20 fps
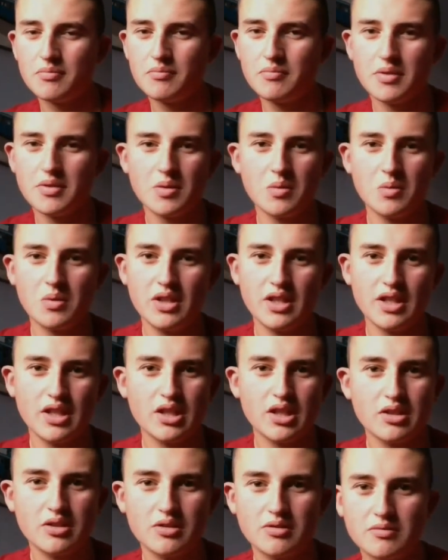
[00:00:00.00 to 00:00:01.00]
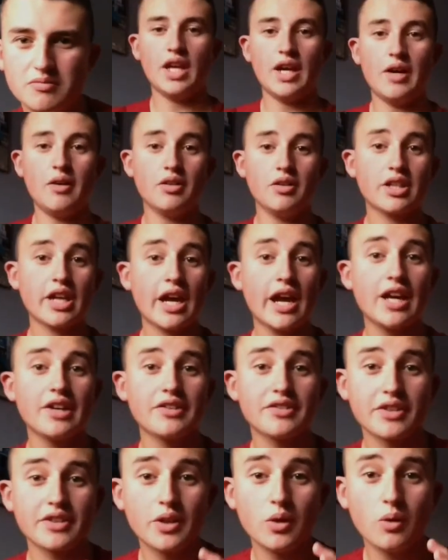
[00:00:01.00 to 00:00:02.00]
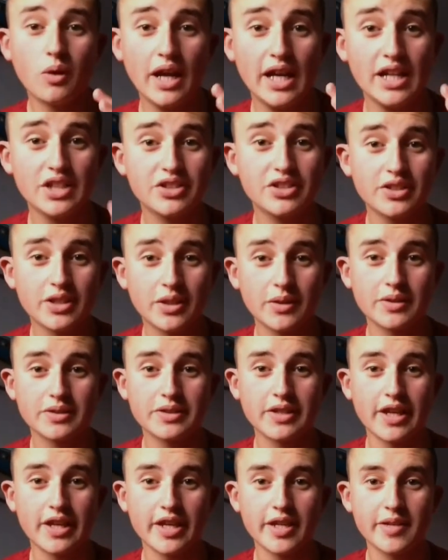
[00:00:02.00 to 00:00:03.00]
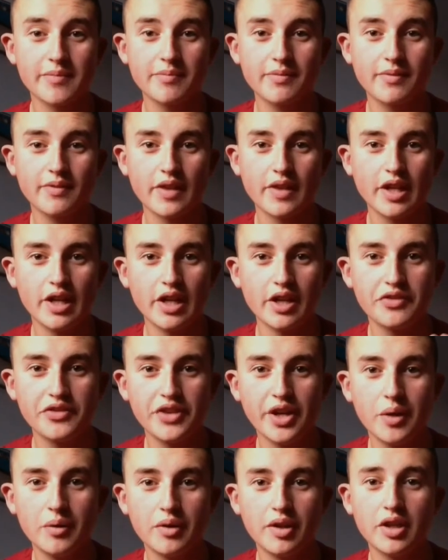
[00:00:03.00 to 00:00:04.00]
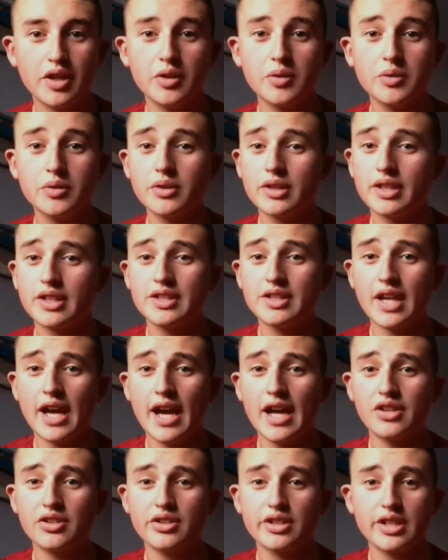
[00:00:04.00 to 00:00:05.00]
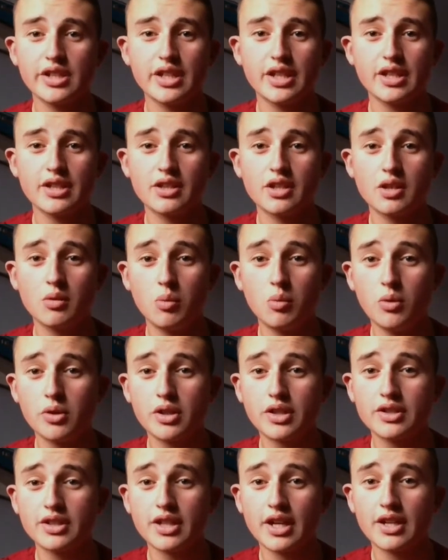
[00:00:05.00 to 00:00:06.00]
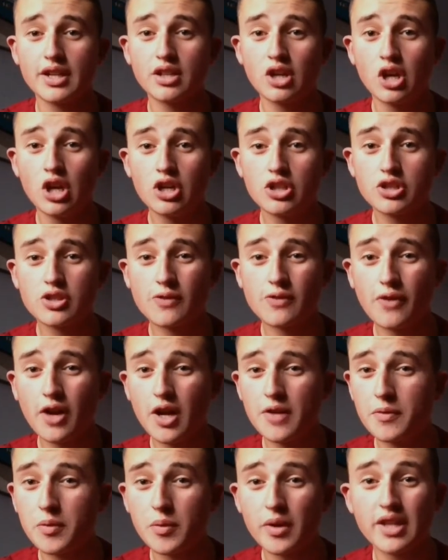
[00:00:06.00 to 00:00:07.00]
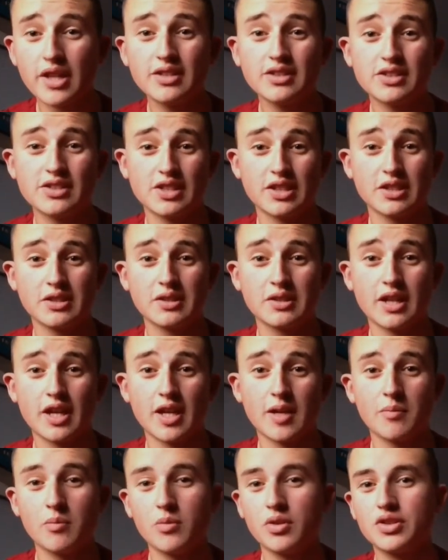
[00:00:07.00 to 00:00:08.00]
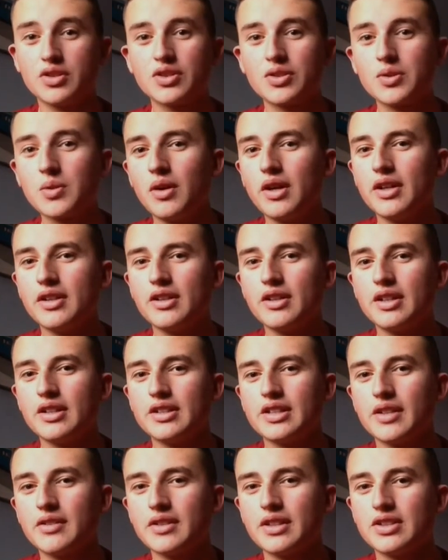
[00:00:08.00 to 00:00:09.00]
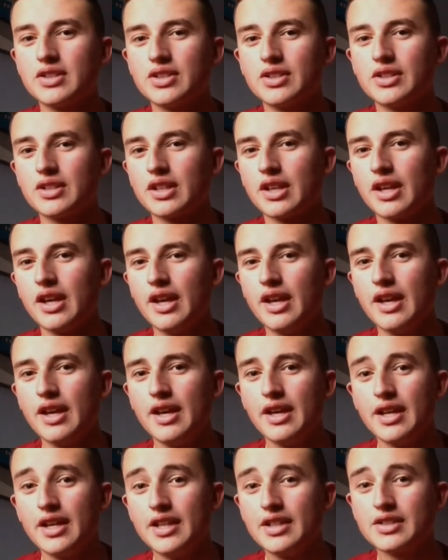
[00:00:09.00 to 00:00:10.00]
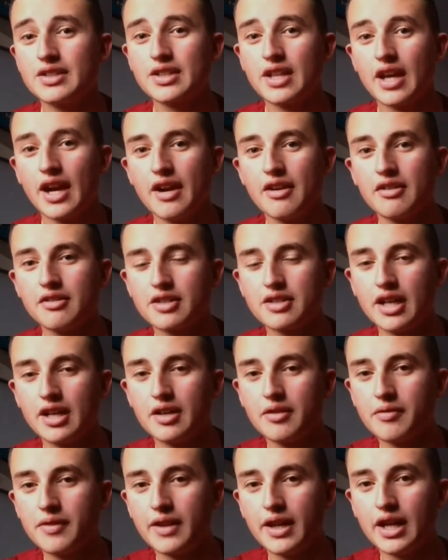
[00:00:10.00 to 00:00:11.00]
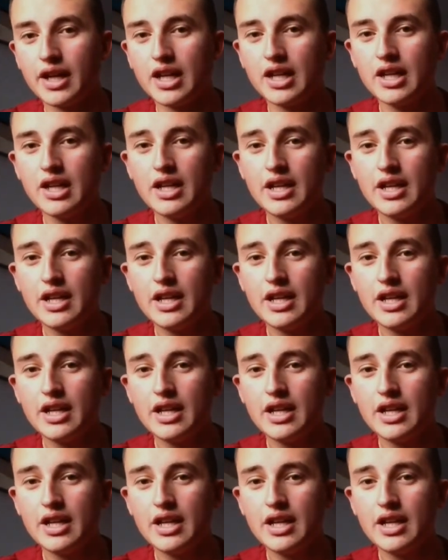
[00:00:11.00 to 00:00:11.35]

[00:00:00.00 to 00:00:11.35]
Bit weird. Now, a character who I actually know his name, Noah, who is actually in the Walking Dead Survival Instinct game, which is quite nice how they took his character out of that.